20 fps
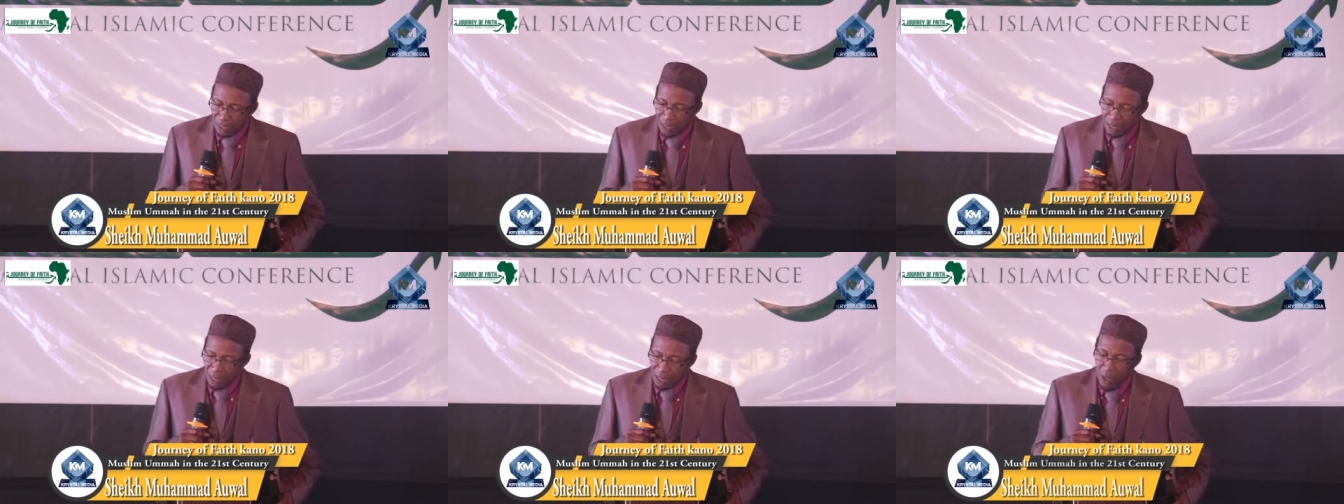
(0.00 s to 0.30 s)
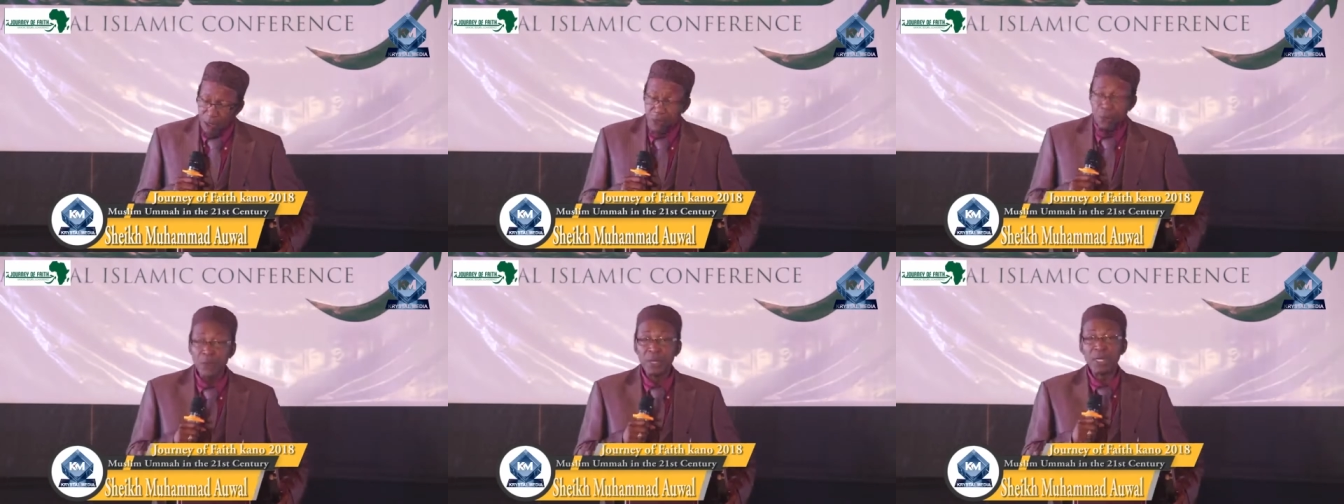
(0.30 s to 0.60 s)

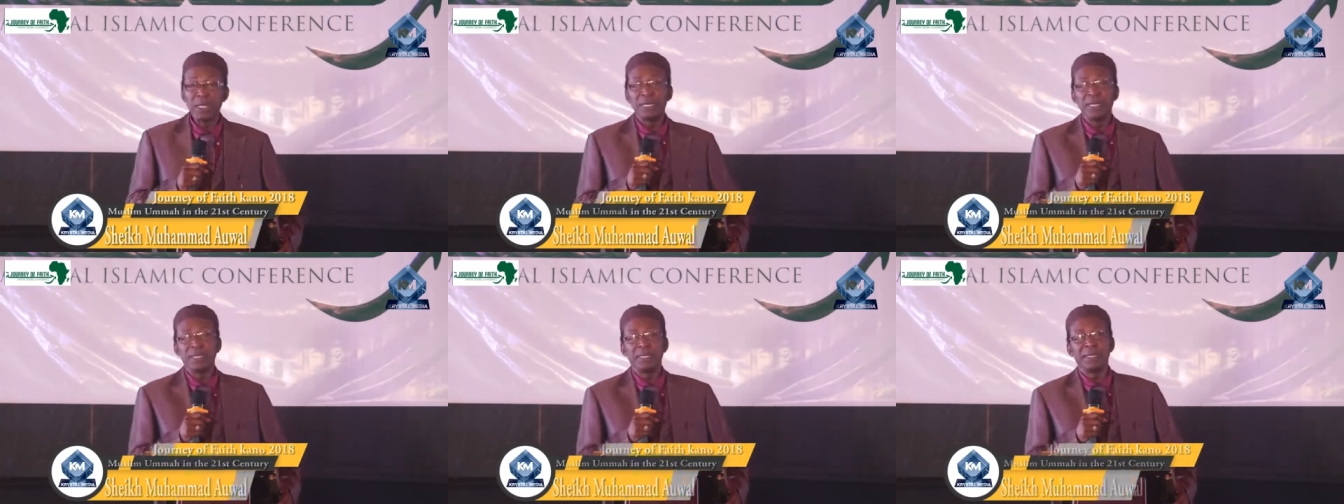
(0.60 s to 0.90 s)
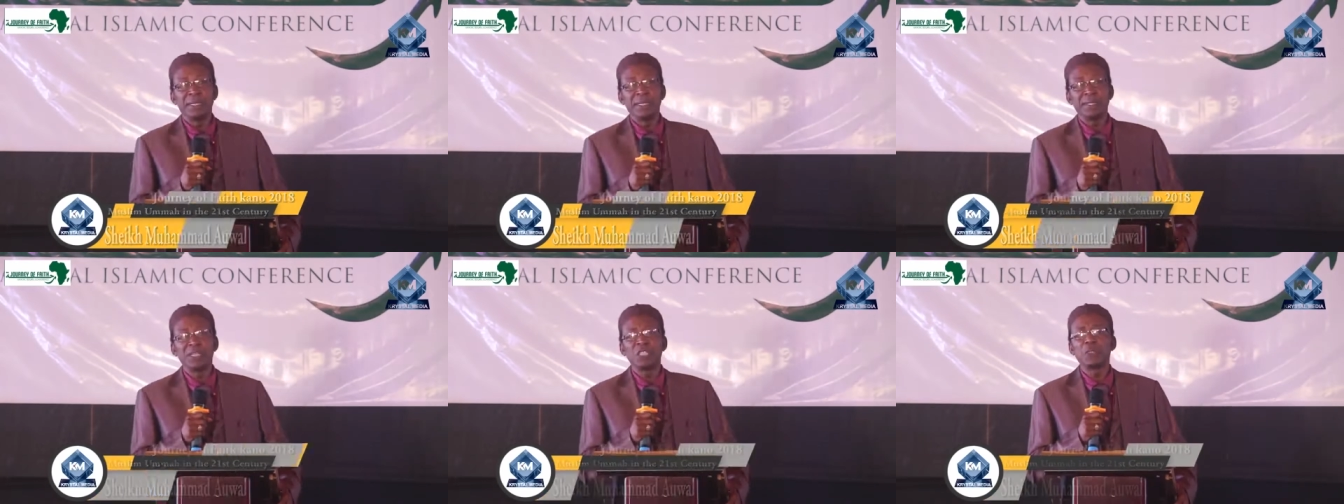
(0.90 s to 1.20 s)
Uh,
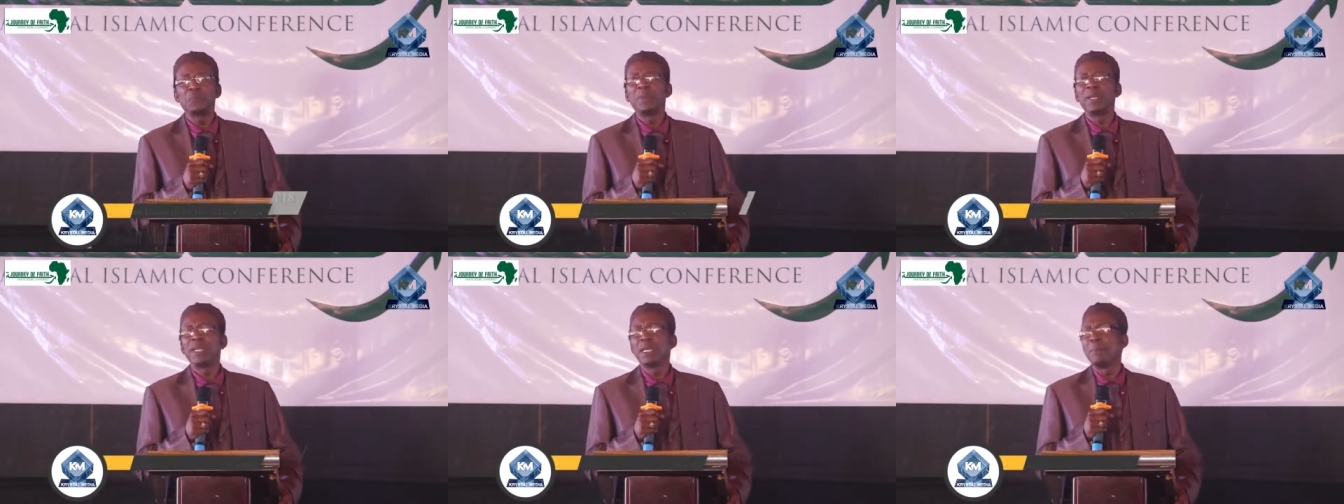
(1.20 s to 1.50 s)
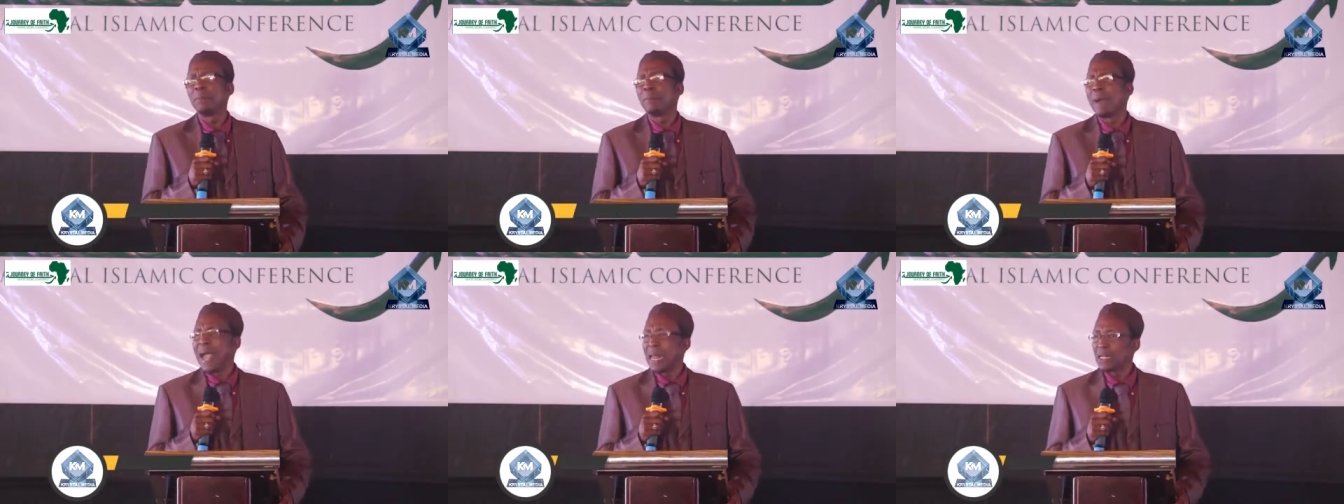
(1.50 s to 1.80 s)
really, it has been
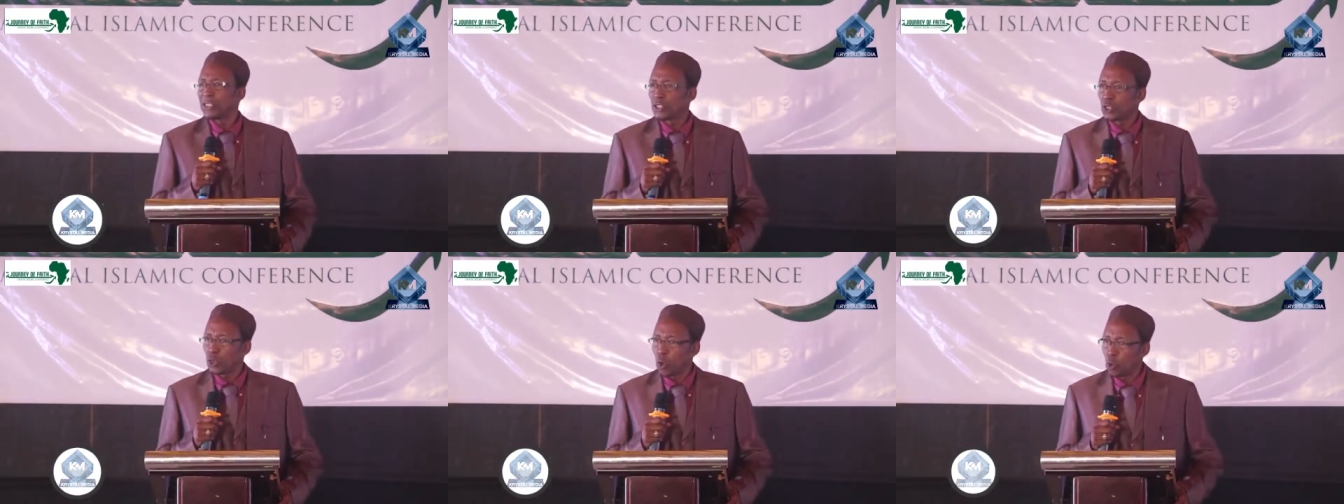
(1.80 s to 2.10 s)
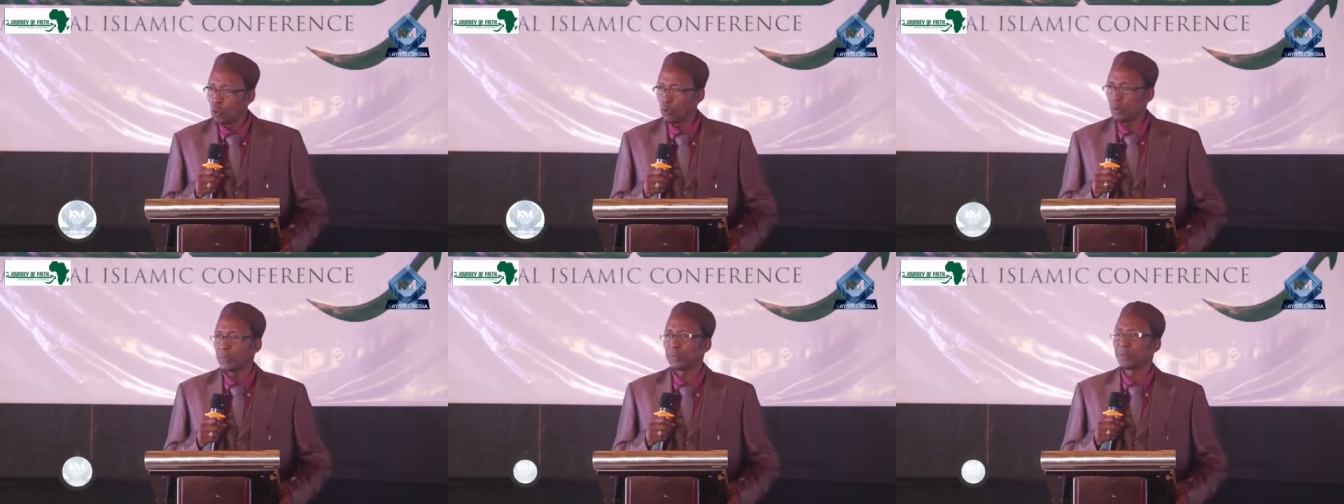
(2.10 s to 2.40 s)
a
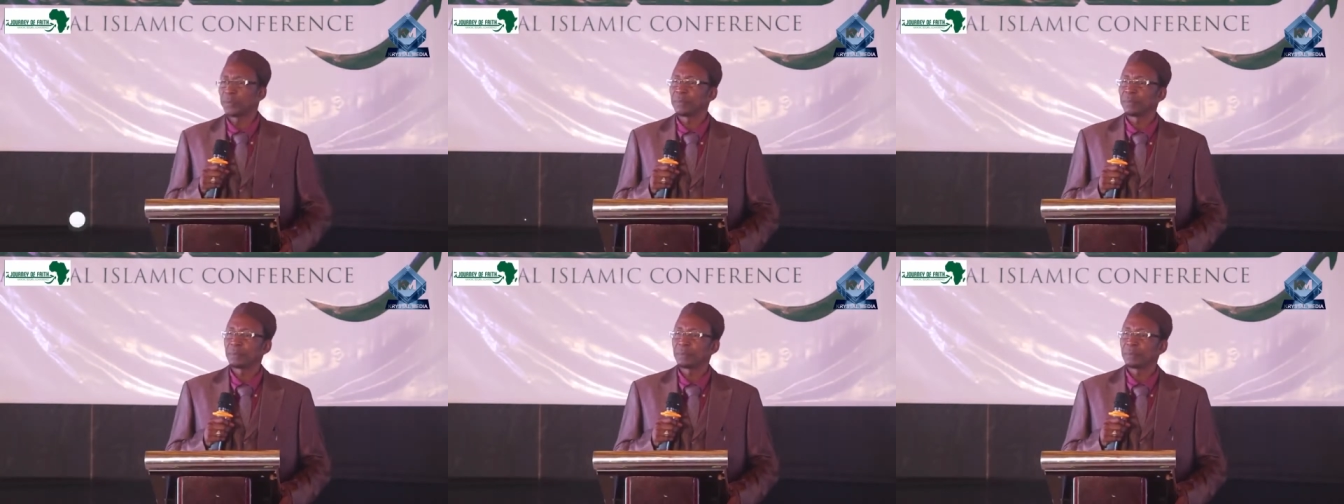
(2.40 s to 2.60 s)
milestone.